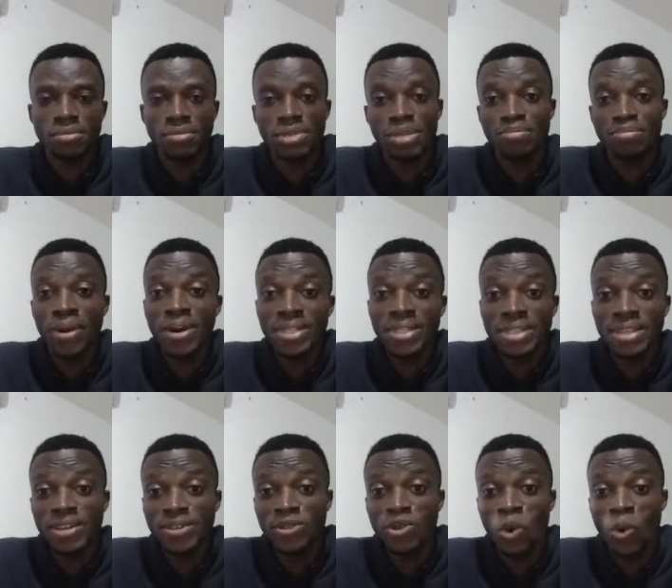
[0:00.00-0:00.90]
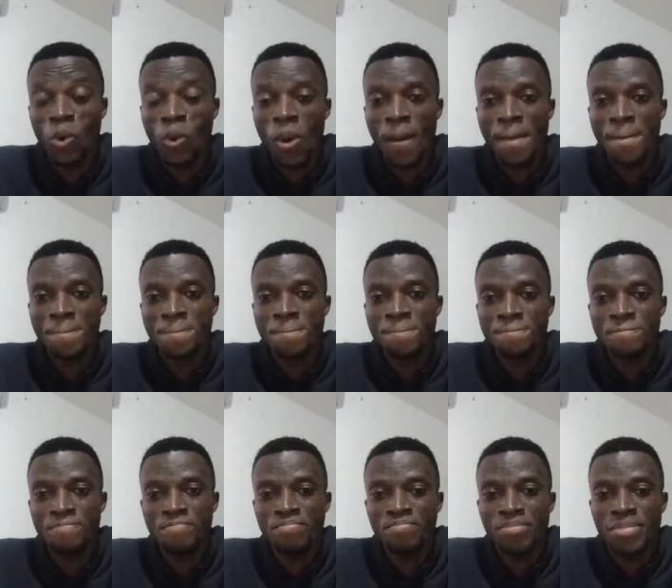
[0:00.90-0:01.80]
president though,
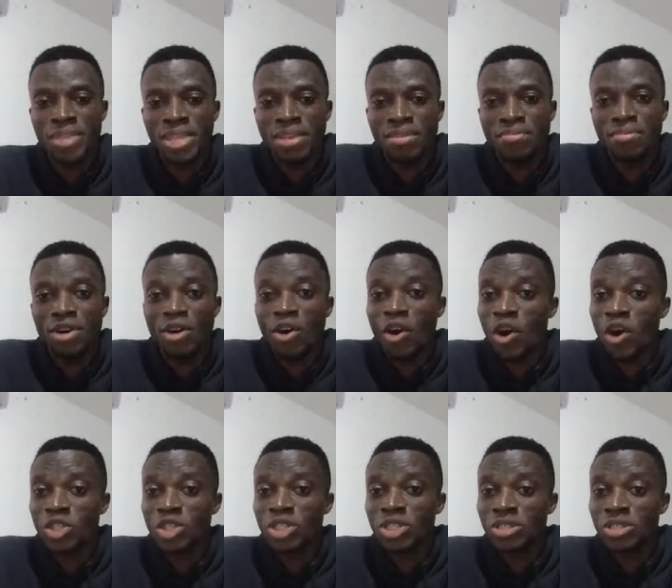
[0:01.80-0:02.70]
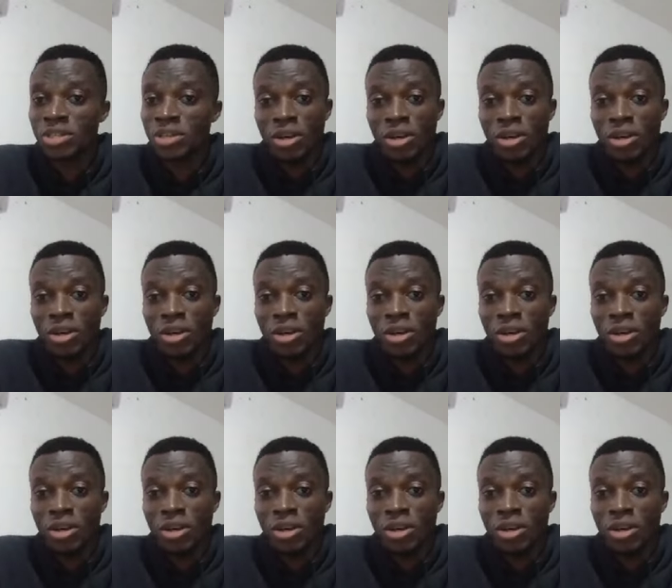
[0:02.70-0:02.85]
because